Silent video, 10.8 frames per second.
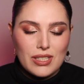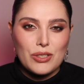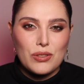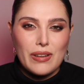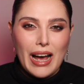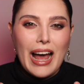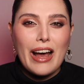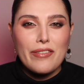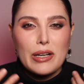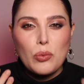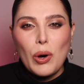I
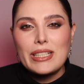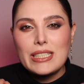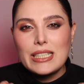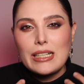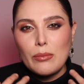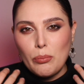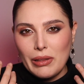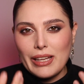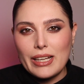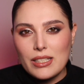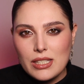have quite a
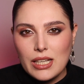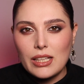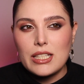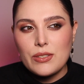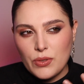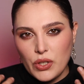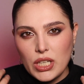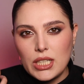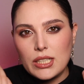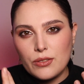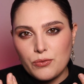complex color. It's very
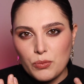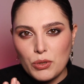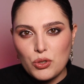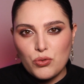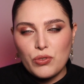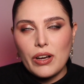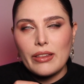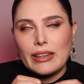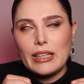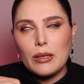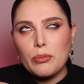hard for me to find
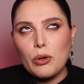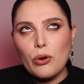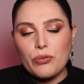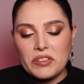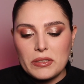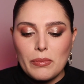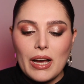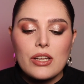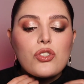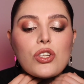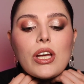the perfect
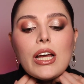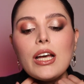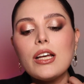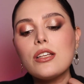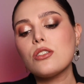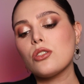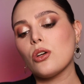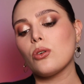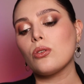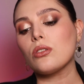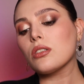match.
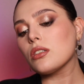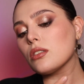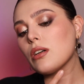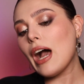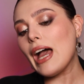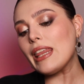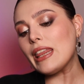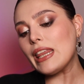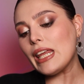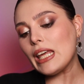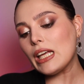So I
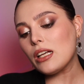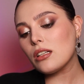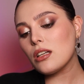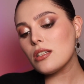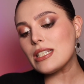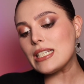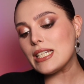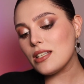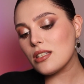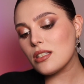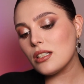think it's
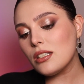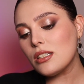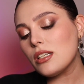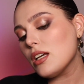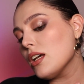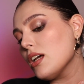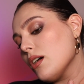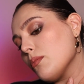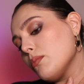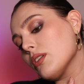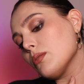decent,
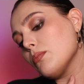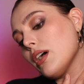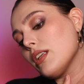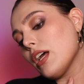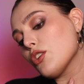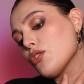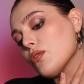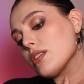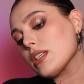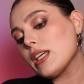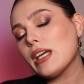but my natural
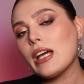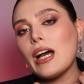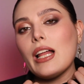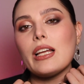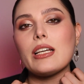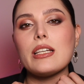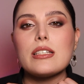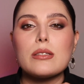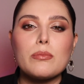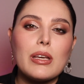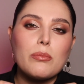skin color
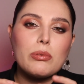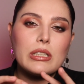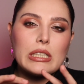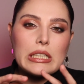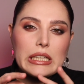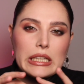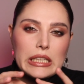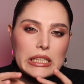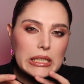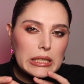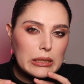is maybe a
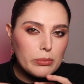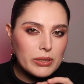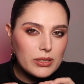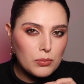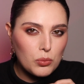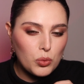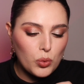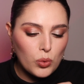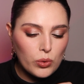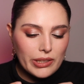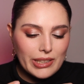little bit
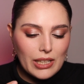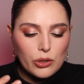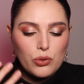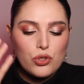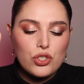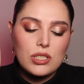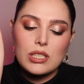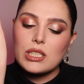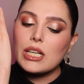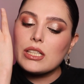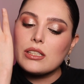more yellowish, just a
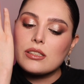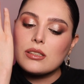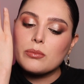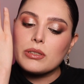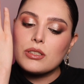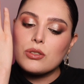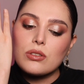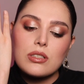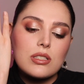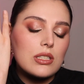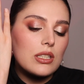tiny little bit. You
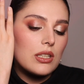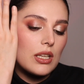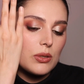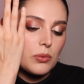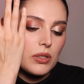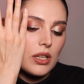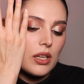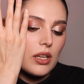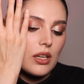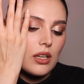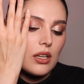can see that when I
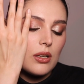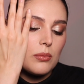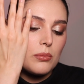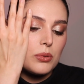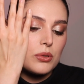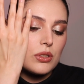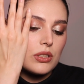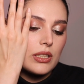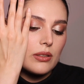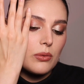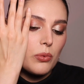put
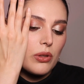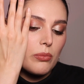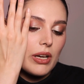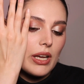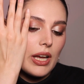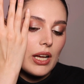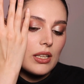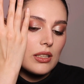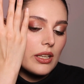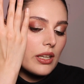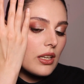it with my
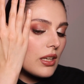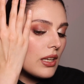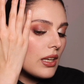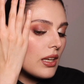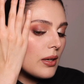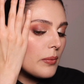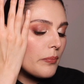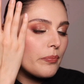hand like here.